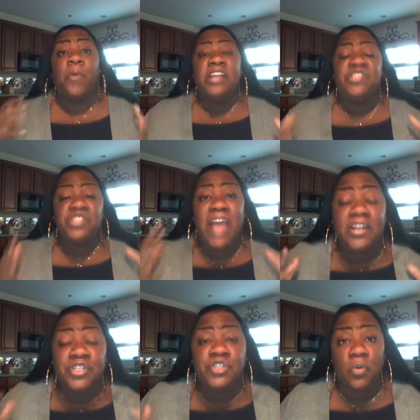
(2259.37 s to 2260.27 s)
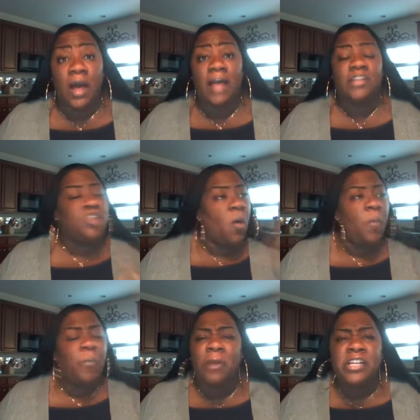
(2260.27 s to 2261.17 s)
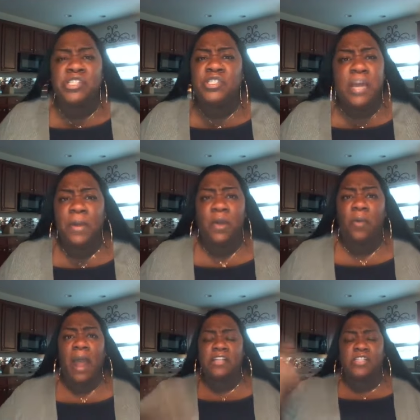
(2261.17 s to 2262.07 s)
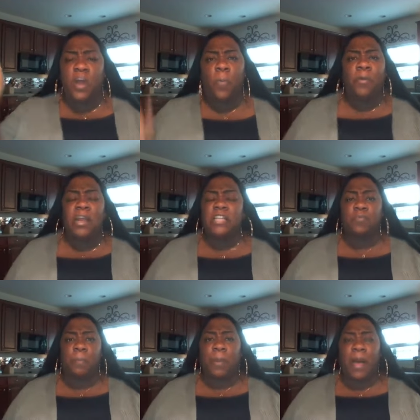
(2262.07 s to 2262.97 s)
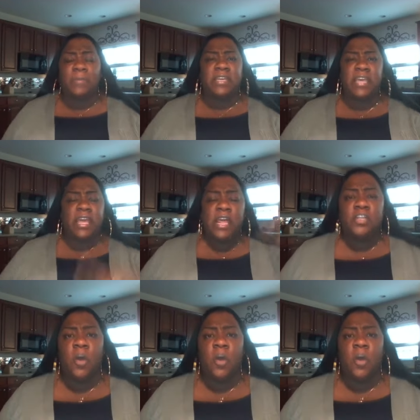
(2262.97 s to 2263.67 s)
Preach Yeshua. Don't preach Democrat. Don't preach Republican.